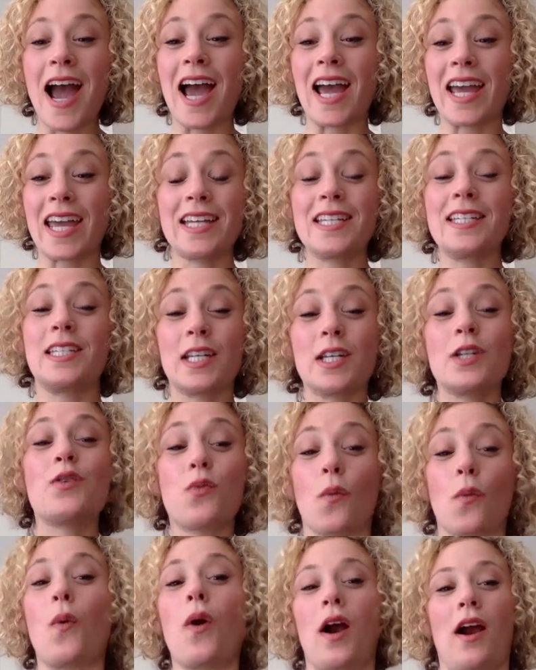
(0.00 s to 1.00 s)
it didn't
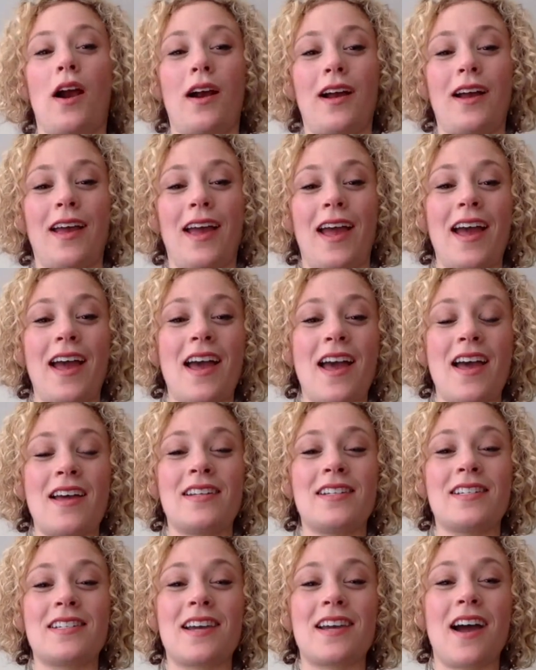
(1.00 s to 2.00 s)
work.
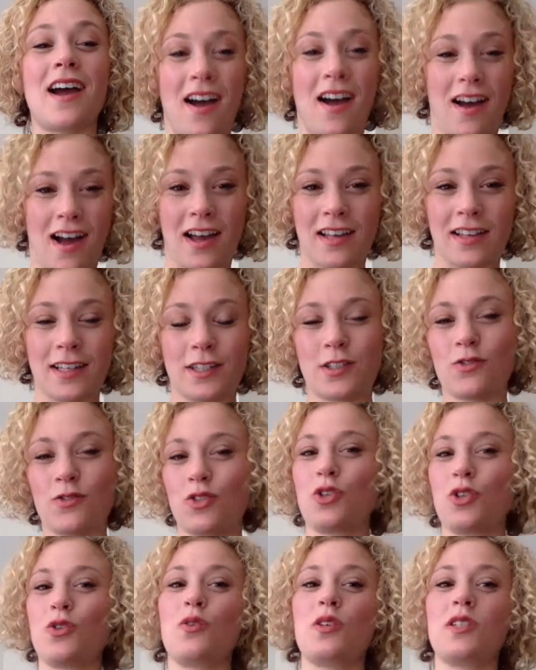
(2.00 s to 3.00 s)
And I listened
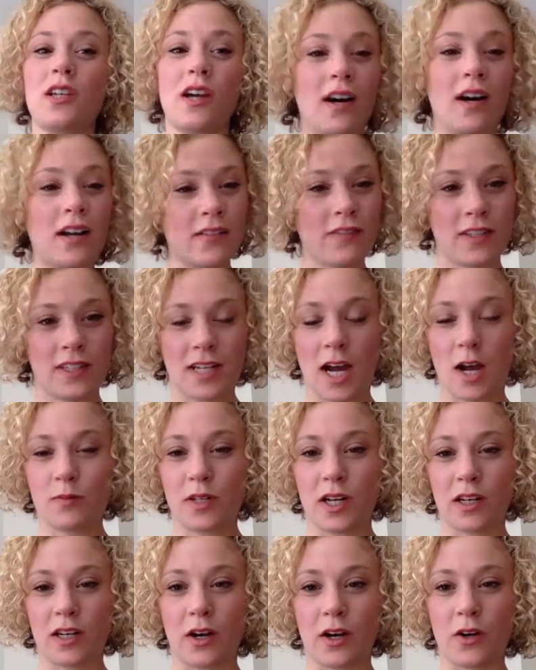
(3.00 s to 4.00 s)
to a ton of the top
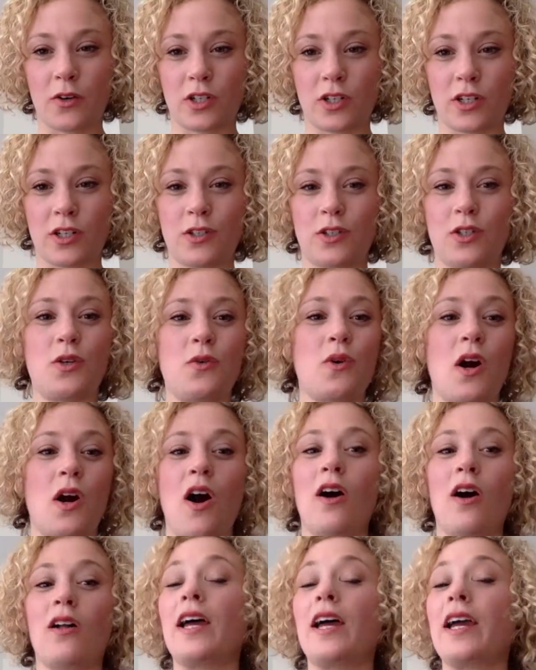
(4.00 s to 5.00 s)
10 coaches who were
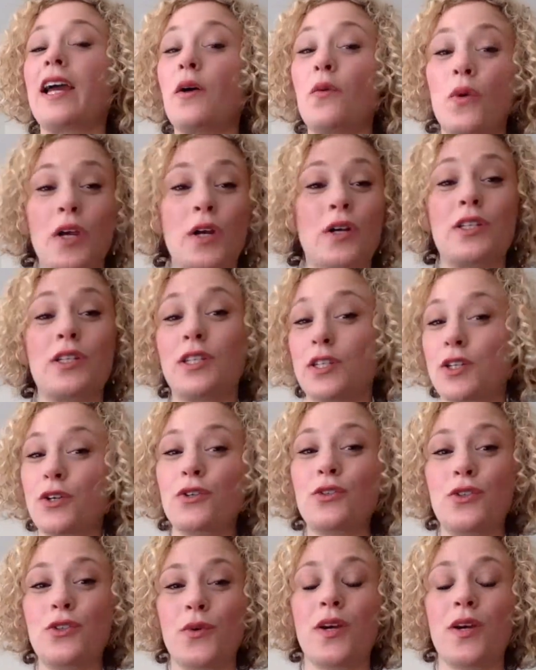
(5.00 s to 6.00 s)
all like, we are still
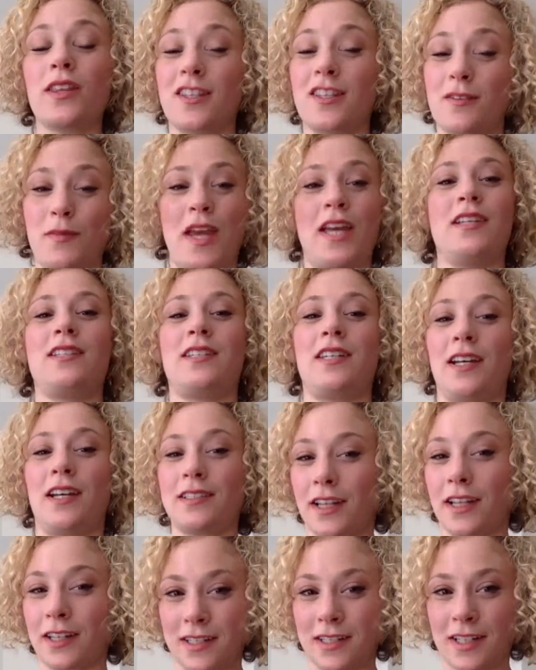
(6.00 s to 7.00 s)
doing the basics
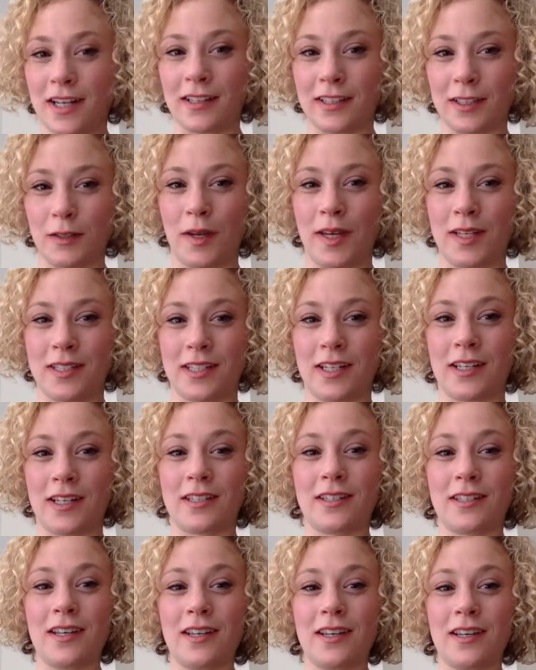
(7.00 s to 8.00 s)
on a daily
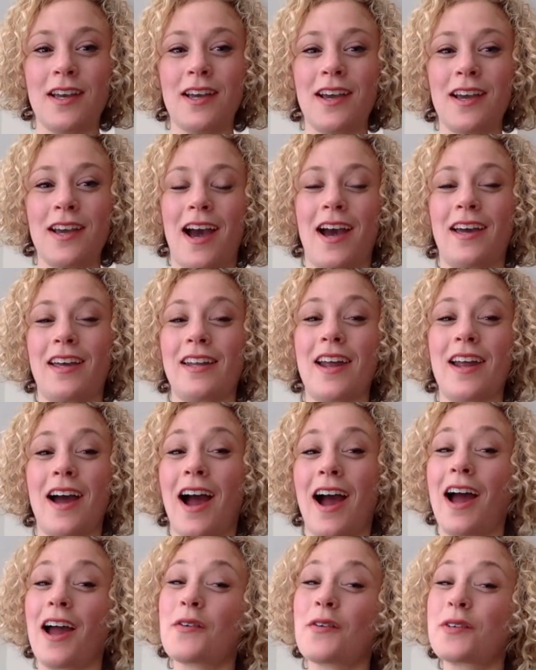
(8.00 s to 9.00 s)
basis. And
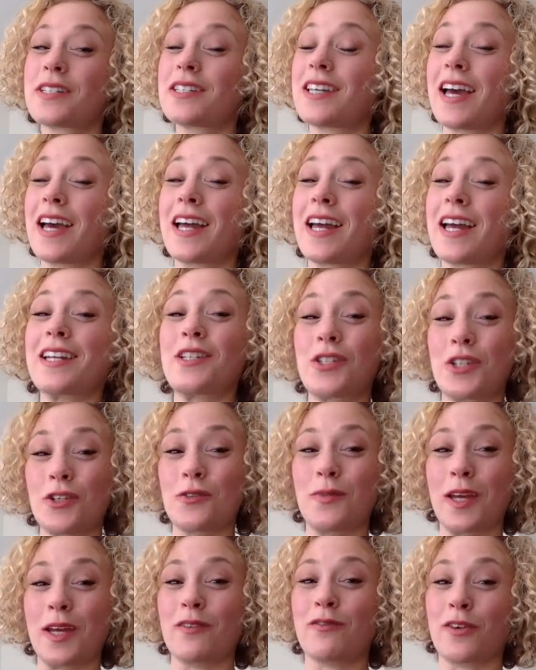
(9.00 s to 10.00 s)
I was getting
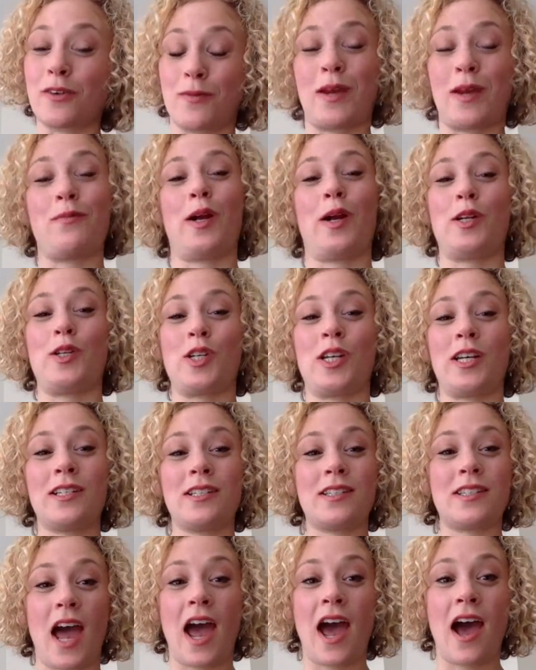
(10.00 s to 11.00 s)
too big for my
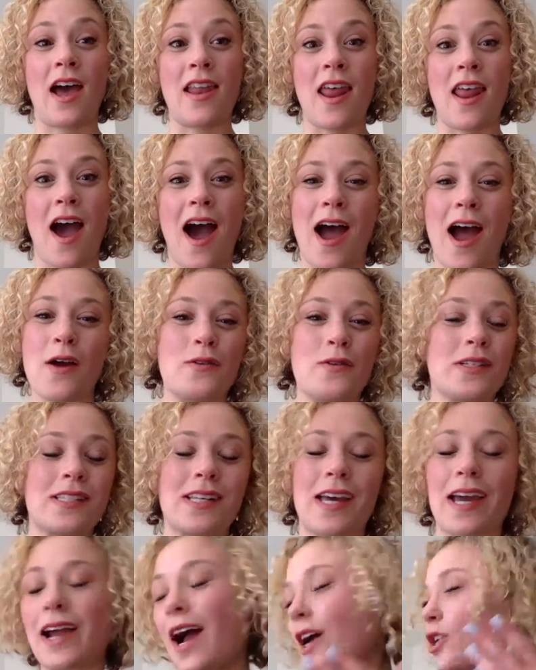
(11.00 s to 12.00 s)
britches. And I was
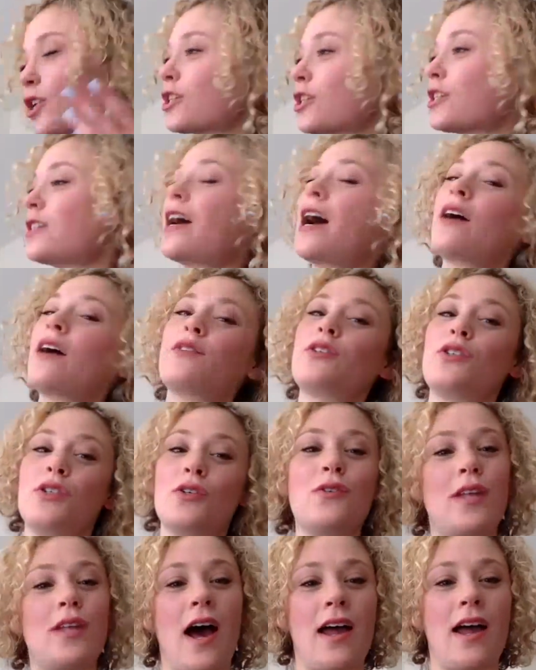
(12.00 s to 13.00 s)
like, I shouldn't have to do
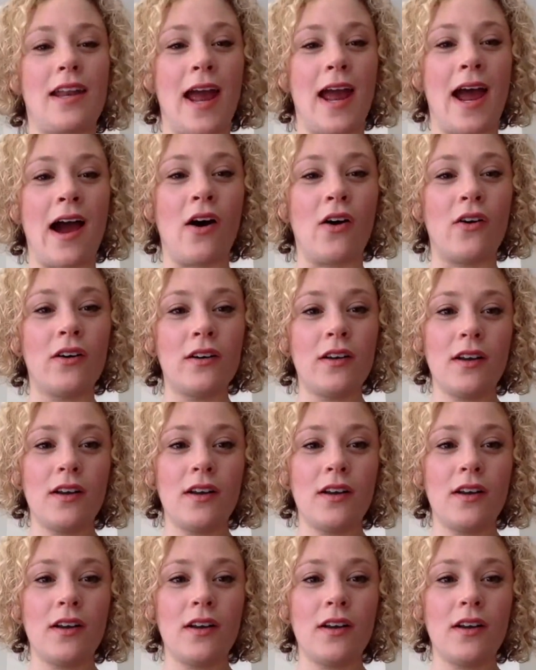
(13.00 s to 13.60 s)
that now,